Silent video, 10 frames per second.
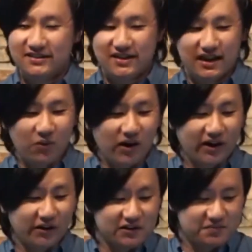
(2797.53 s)
And one of
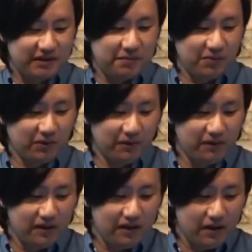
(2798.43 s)
those people
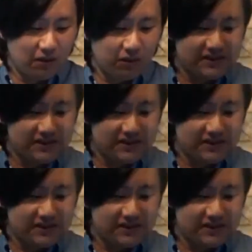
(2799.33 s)
was the